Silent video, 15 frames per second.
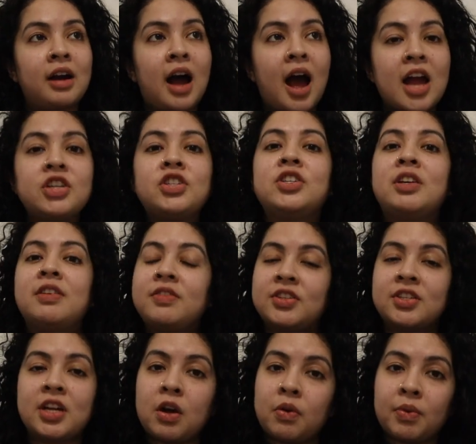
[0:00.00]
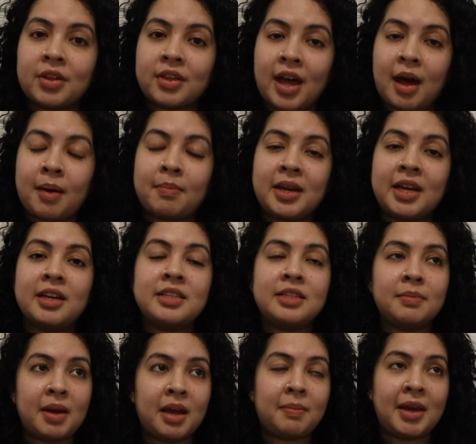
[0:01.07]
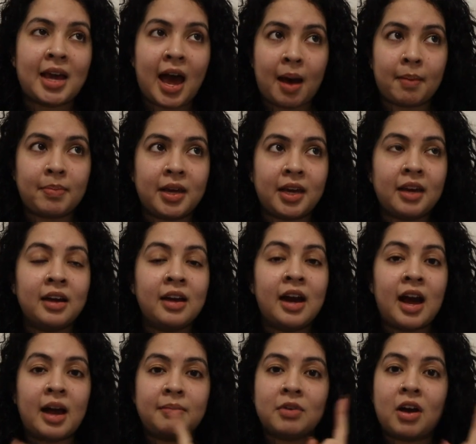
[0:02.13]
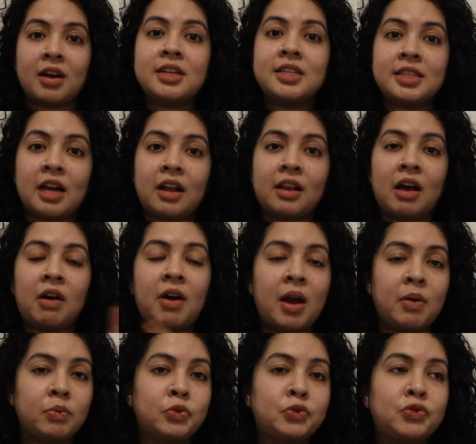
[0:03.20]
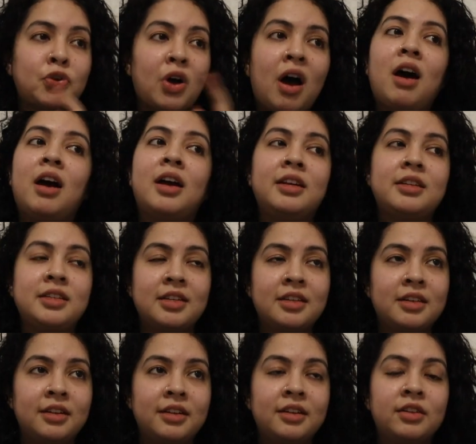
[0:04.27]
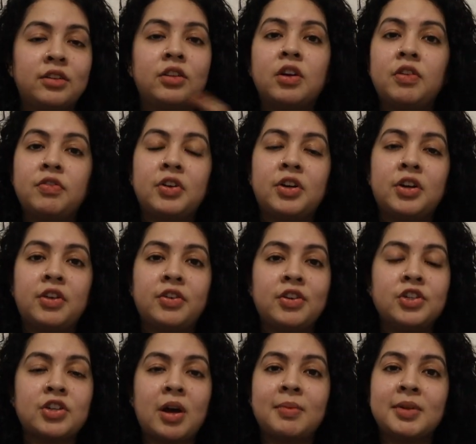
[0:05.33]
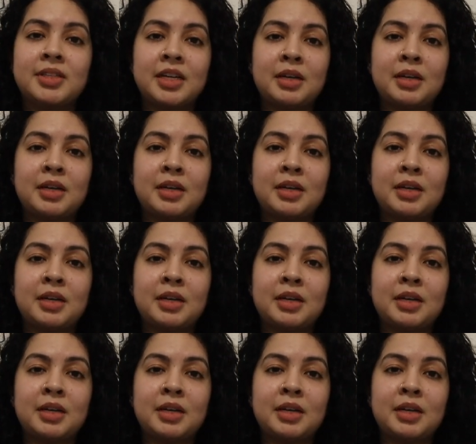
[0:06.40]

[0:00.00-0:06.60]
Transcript: I should have stuck with that because it made me happy. I'm not a sellout. I will not look for another job that's